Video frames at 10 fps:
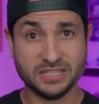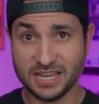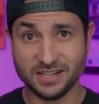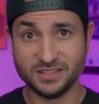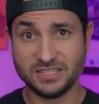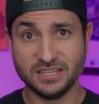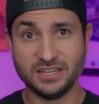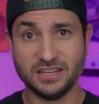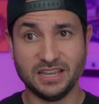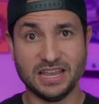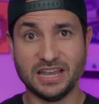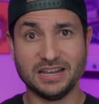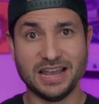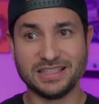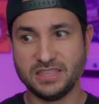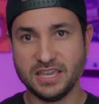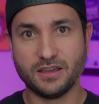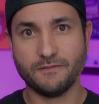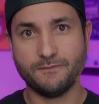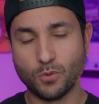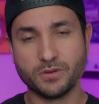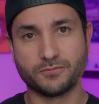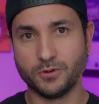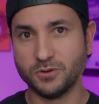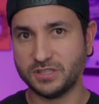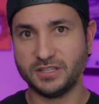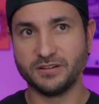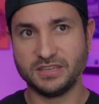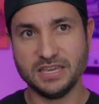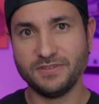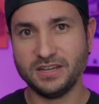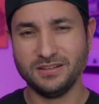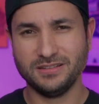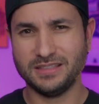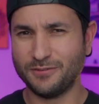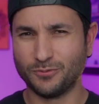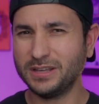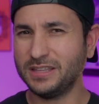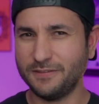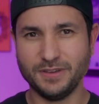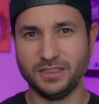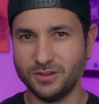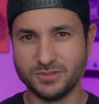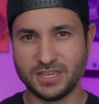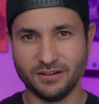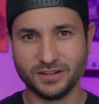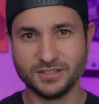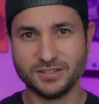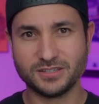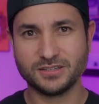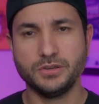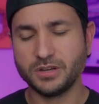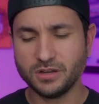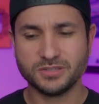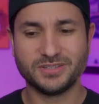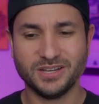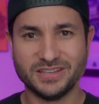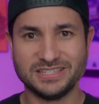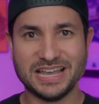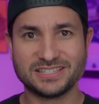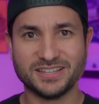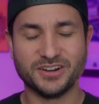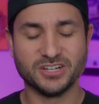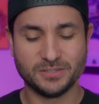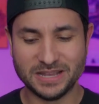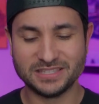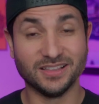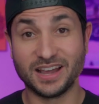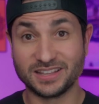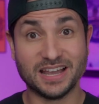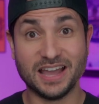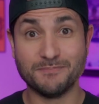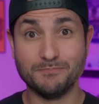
talented, and I think for the roles that they're given, they really fit those characters. You can also tell that Zack Snyder spent a lot of time